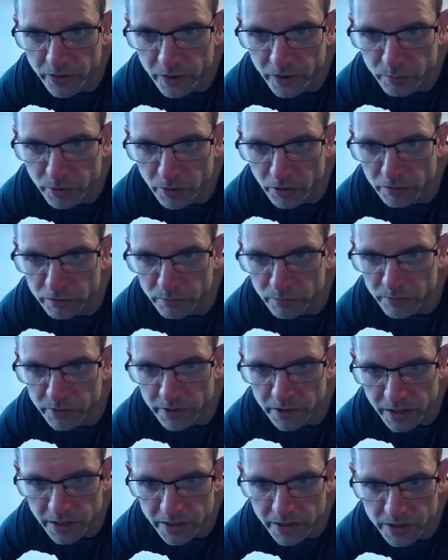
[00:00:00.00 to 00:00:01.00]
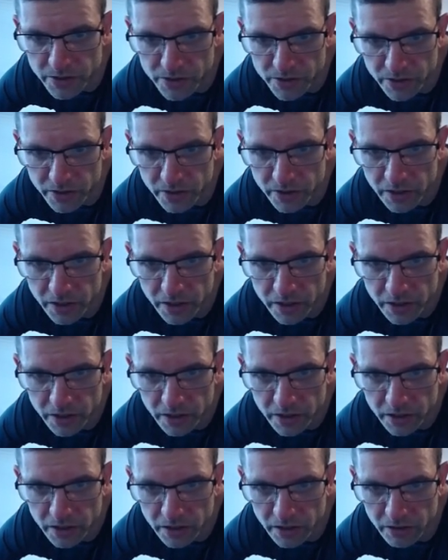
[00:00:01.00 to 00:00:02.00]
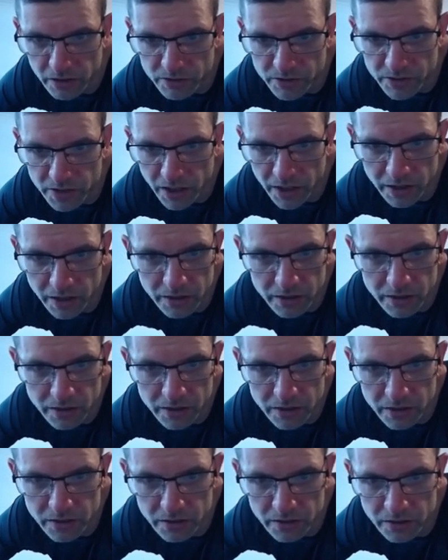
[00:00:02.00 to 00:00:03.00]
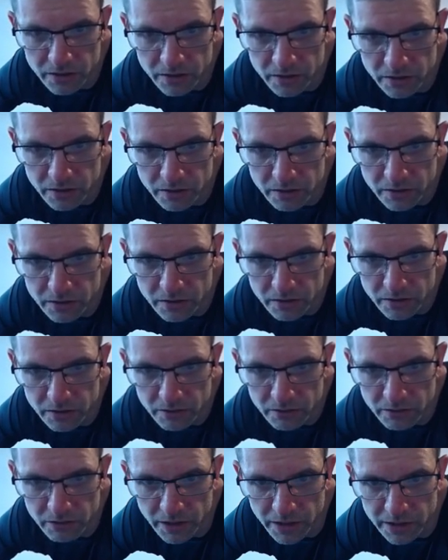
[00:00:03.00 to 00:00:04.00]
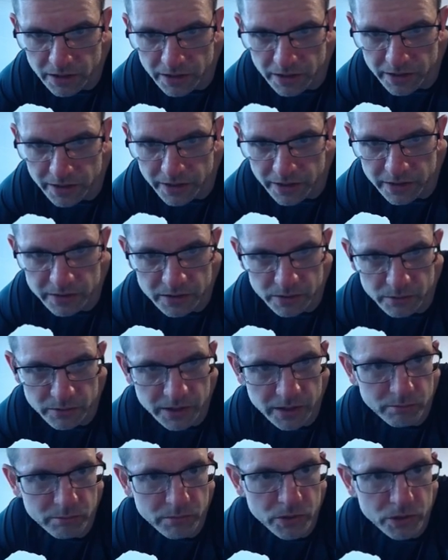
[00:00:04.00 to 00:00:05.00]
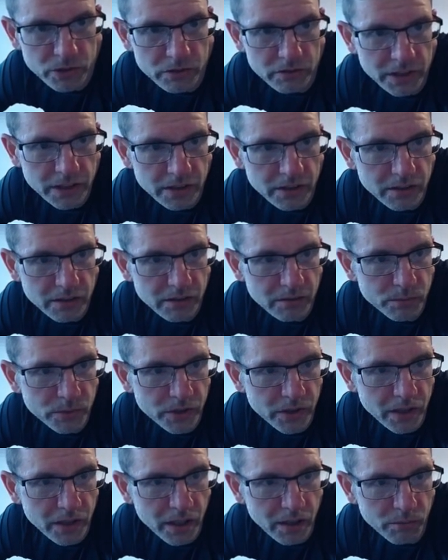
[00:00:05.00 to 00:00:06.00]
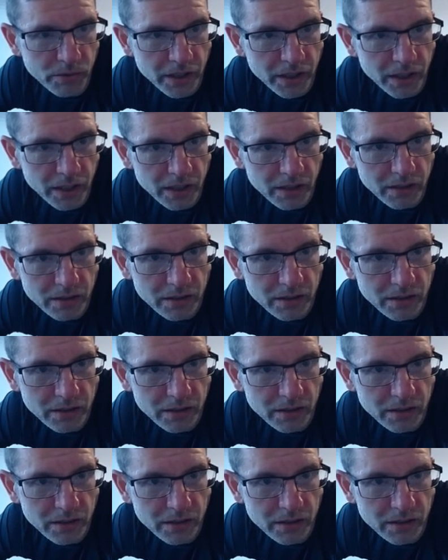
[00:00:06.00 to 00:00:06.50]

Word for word: apart from the gauge, there's that, uh, right click it so we can move it, put it up there,